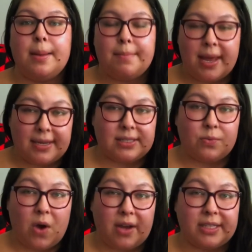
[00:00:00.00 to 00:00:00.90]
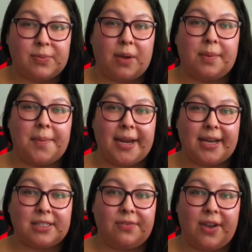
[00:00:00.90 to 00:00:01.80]
Medicine Walk is probably my
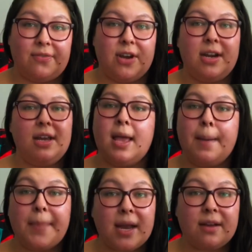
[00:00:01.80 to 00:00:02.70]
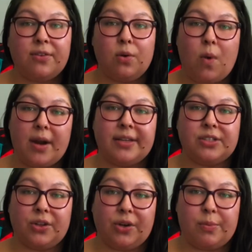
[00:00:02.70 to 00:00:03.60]
next favorite. But if you're wanting
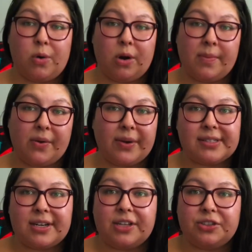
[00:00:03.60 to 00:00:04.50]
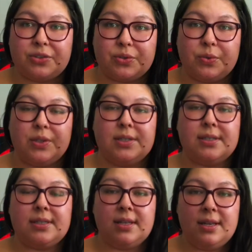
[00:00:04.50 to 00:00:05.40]
to learn more about residential
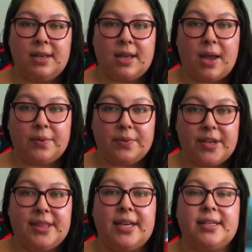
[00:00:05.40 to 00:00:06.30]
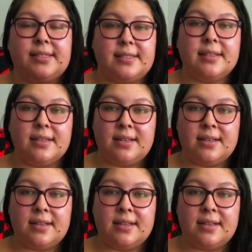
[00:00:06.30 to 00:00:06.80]
schools, I would read this.